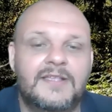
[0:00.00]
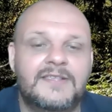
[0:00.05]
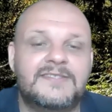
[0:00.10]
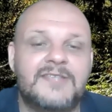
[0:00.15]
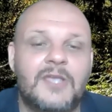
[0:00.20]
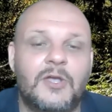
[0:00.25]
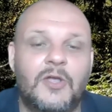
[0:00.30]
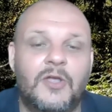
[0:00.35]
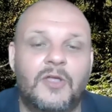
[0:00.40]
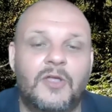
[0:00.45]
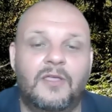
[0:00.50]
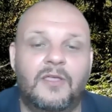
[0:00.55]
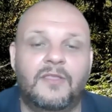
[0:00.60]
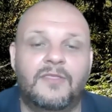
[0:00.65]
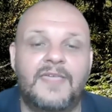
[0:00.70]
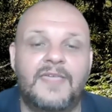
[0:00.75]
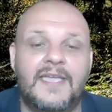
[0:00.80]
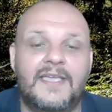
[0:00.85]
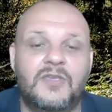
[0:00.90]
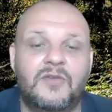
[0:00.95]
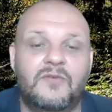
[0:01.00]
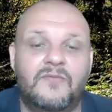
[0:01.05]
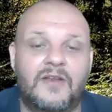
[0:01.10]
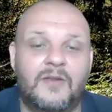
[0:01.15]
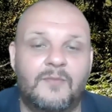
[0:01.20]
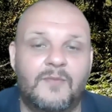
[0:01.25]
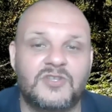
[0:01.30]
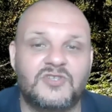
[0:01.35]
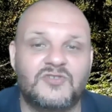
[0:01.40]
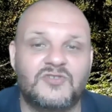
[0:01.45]
So thank you
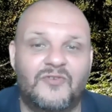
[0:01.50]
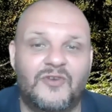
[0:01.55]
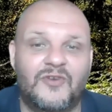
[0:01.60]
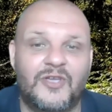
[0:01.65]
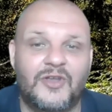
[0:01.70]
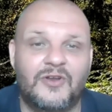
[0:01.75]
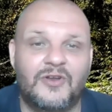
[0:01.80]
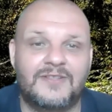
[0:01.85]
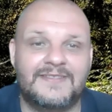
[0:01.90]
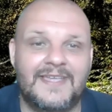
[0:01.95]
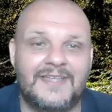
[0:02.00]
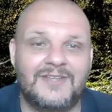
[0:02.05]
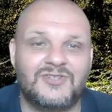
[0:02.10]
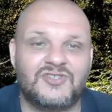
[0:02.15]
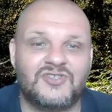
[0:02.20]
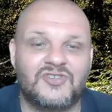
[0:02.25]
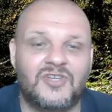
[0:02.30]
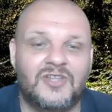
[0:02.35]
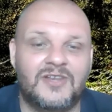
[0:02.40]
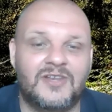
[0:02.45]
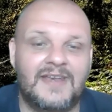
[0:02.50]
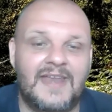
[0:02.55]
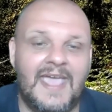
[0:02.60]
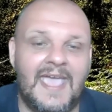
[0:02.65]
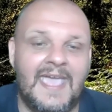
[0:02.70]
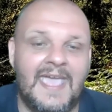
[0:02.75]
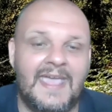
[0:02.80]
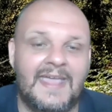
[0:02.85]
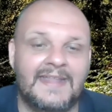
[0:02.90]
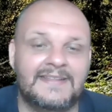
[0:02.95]
very much for your attention
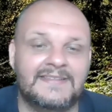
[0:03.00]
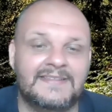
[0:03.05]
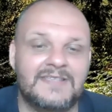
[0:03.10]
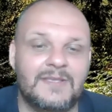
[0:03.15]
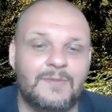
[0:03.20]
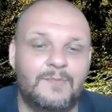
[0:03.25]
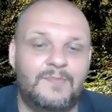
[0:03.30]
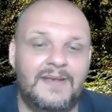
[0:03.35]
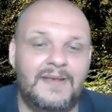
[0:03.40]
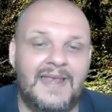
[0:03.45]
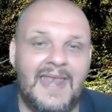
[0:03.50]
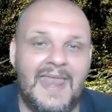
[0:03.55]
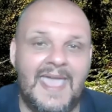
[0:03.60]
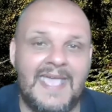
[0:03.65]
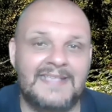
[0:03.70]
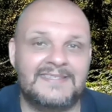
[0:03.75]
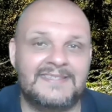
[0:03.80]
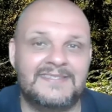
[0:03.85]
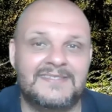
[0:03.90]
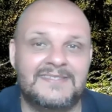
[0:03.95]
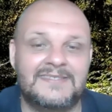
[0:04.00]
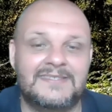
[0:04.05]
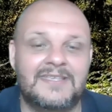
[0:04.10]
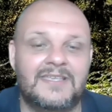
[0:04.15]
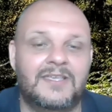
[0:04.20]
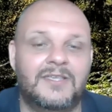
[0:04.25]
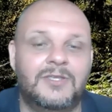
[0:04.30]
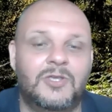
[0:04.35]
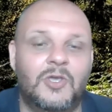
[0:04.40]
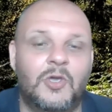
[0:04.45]
and bless
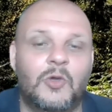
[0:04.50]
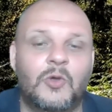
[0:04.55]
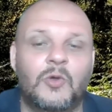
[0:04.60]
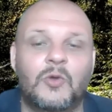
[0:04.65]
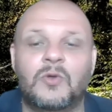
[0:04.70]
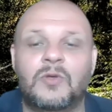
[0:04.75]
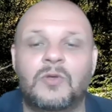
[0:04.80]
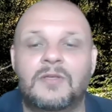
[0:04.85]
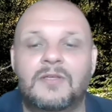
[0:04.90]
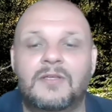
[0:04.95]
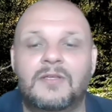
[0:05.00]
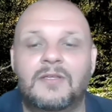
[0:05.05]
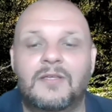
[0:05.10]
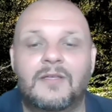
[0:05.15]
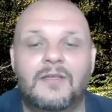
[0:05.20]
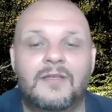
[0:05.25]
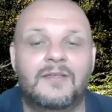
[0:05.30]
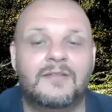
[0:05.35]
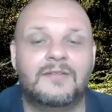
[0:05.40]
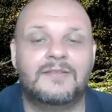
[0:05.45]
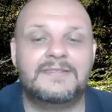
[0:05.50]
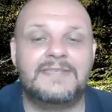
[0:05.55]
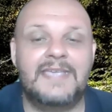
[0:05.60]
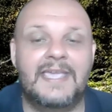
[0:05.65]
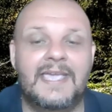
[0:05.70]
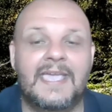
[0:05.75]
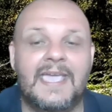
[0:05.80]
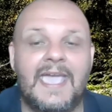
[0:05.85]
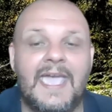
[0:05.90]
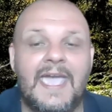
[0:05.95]
you.
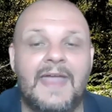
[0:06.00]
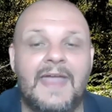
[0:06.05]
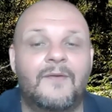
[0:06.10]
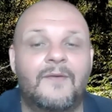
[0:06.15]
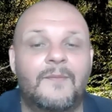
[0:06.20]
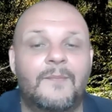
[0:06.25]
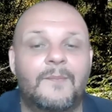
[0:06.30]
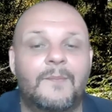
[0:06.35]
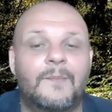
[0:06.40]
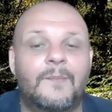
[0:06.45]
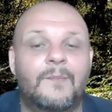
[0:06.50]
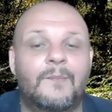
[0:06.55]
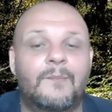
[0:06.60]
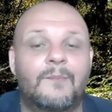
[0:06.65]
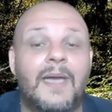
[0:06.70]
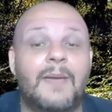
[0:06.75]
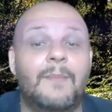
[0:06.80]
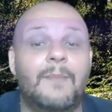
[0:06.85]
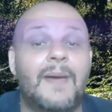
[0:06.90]
Take care. Bye